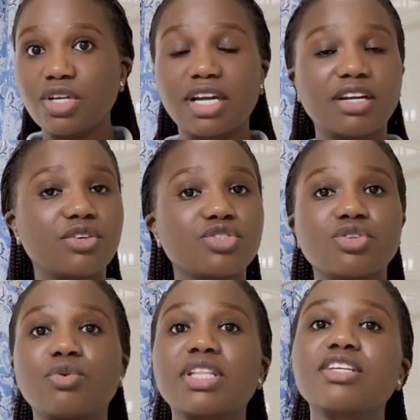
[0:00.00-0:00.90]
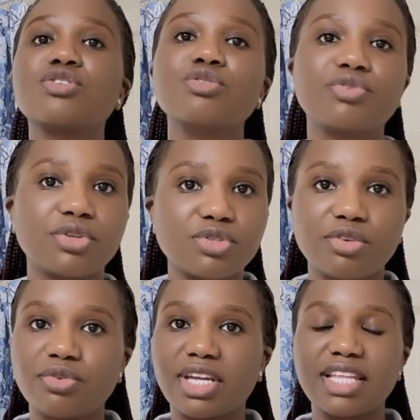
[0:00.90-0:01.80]
I can't control what they do for you. So
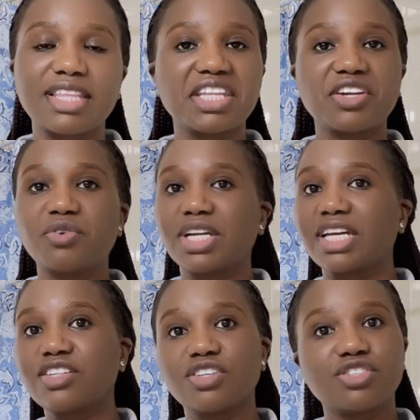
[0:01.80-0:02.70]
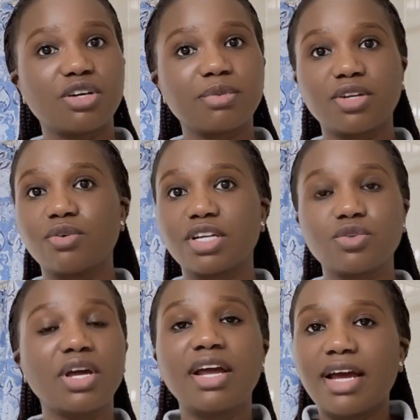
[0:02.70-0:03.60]
if you get there, they don't want to get you a job, they don't want to
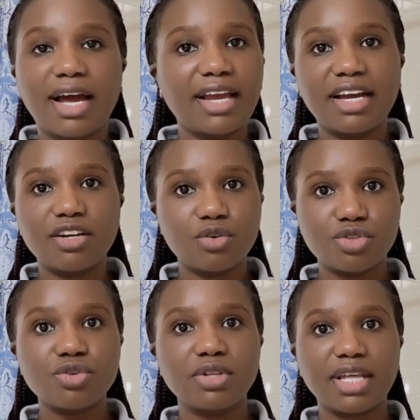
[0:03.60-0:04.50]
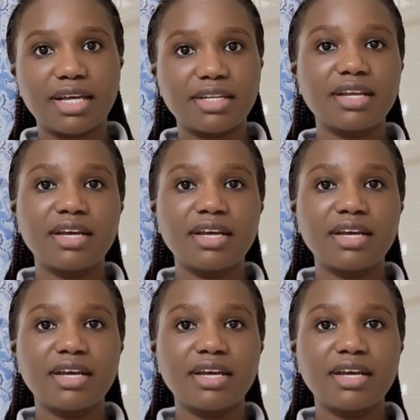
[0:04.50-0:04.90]
do, I can't control that.